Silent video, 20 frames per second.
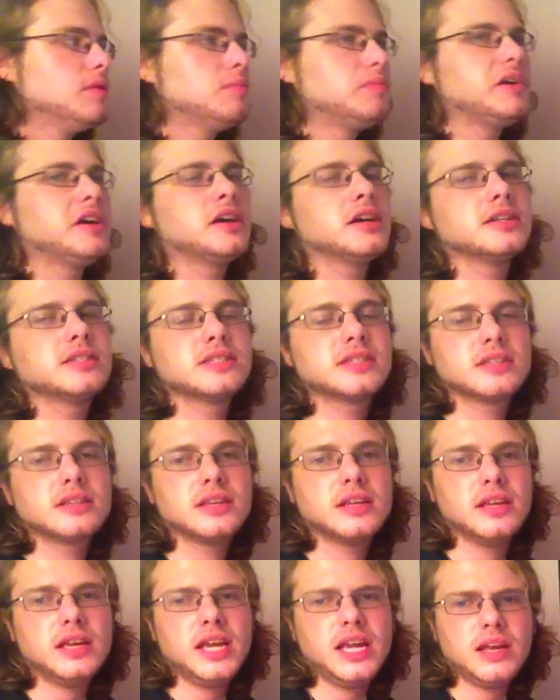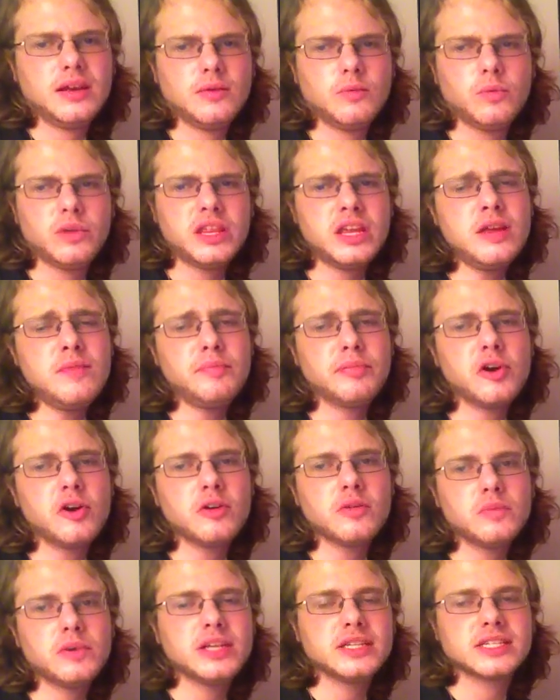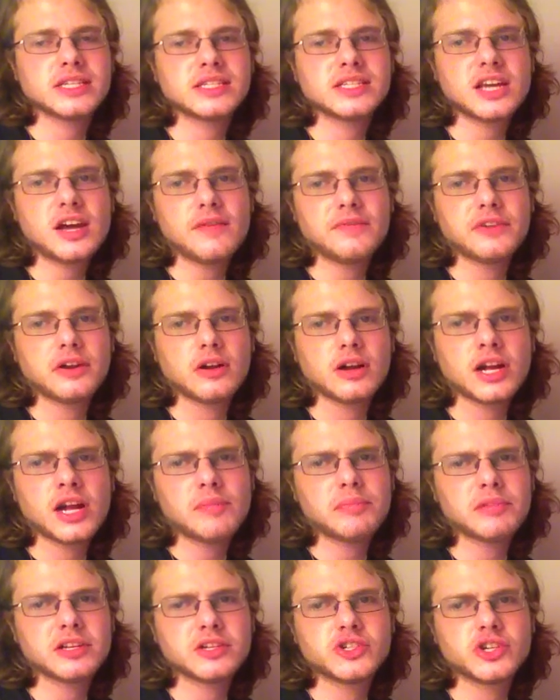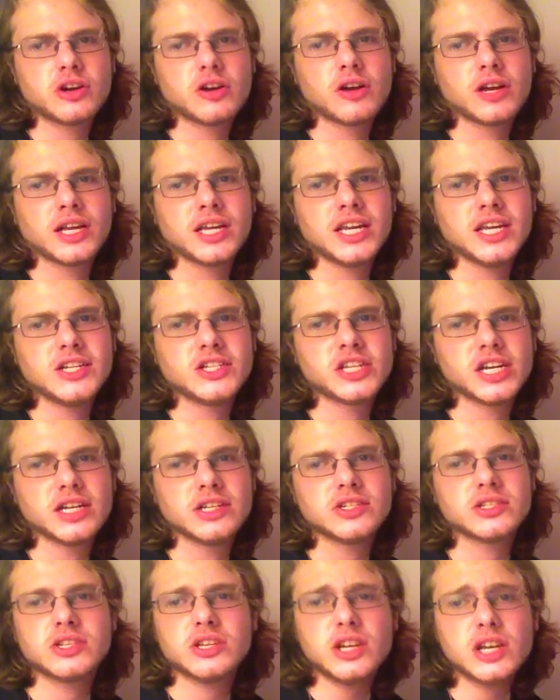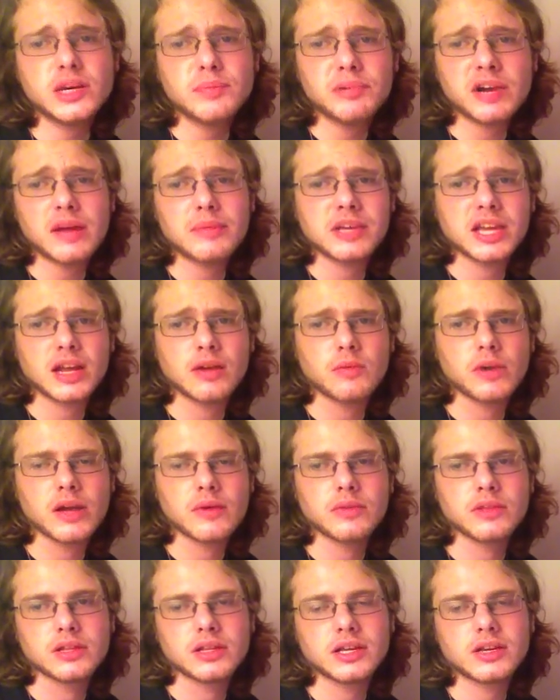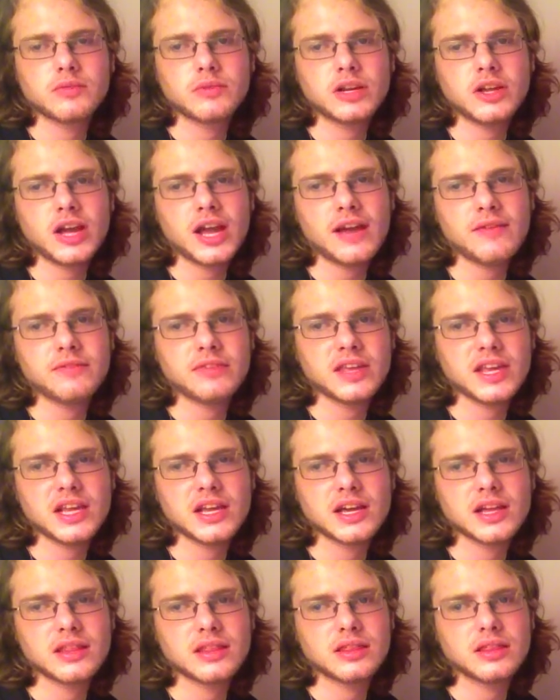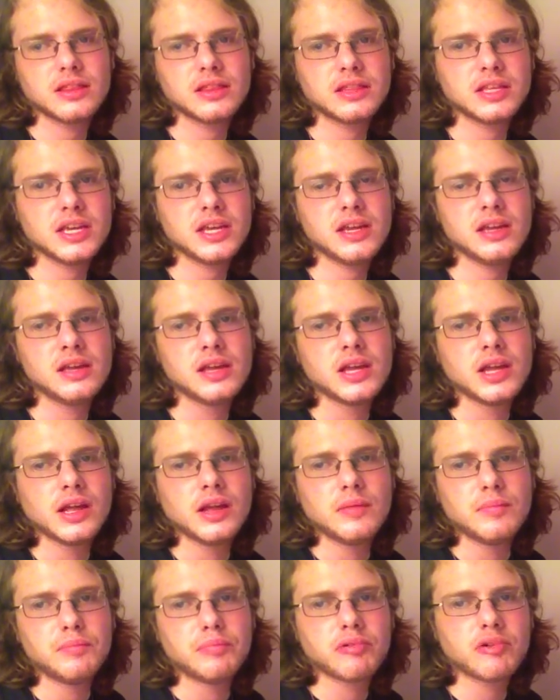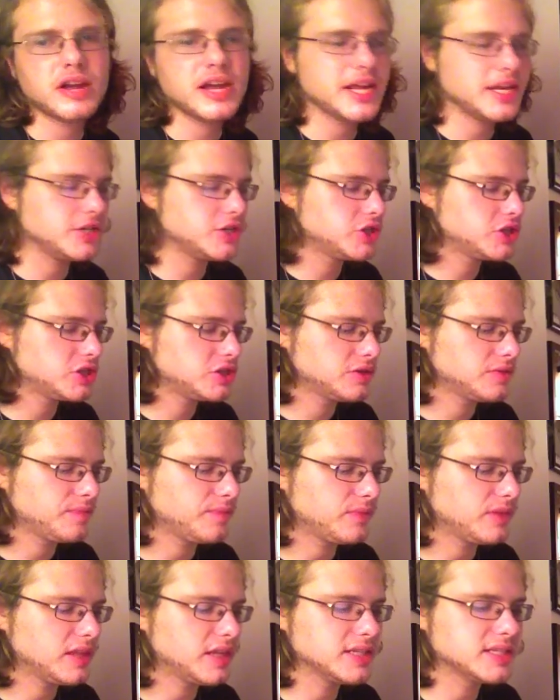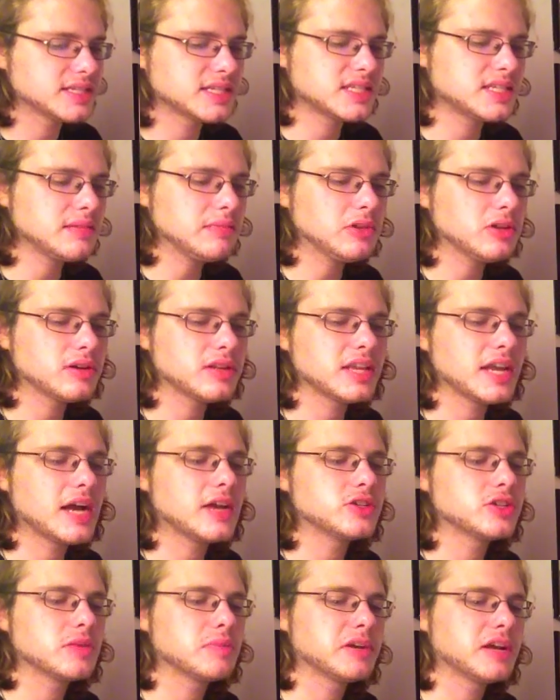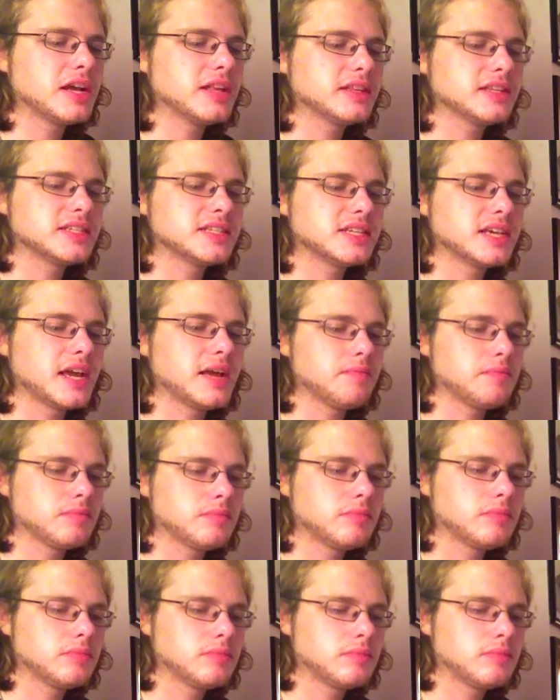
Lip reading: Because within Broken Wings itself, there are a couple of jarring key changes, so you could probably get away with it. Like when you have the bridge that's similar to the outro, but not the same.